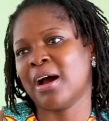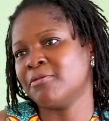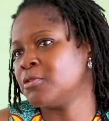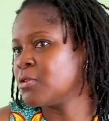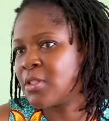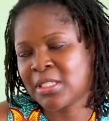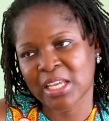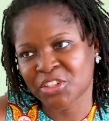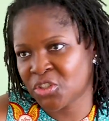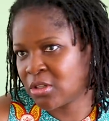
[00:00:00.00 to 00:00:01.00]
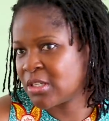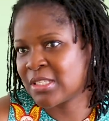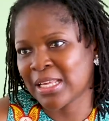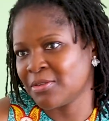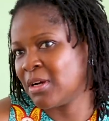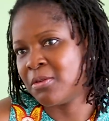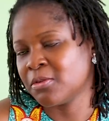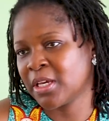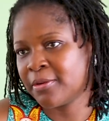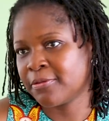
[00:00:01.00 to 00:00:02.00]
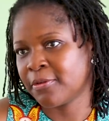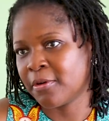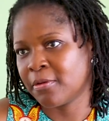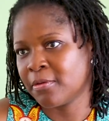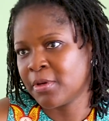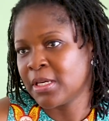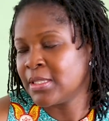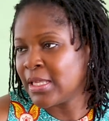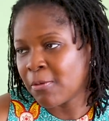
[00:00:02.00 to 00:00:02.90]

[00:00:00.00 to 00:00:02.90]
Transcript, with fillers: have those textures that you are looking for. Wow.